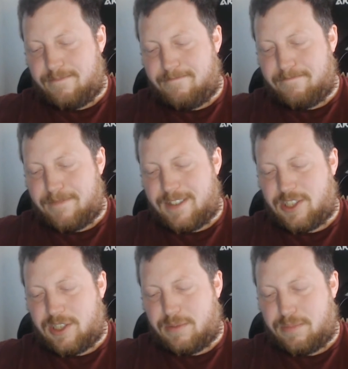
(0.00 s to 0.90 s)

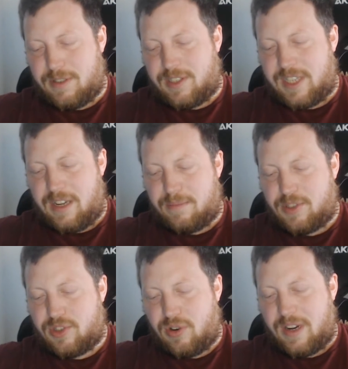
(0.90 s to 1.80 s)
bits, you can probably see I'm
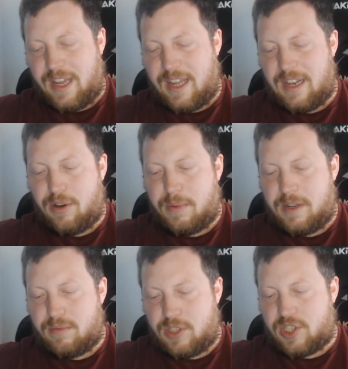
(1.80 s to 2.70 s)
struggling a little
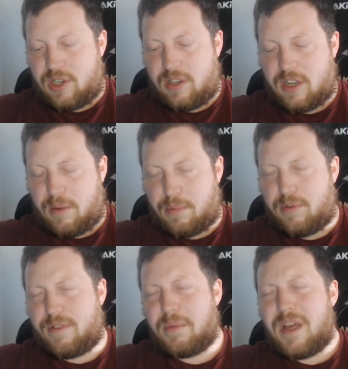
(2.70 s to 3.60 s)
bit with shutting a couple
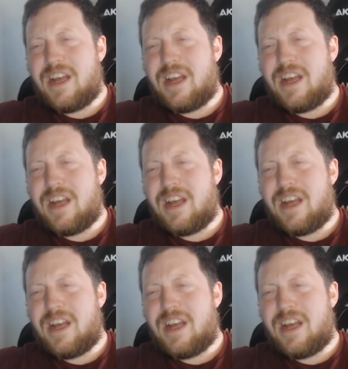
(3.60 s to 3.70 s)
of them.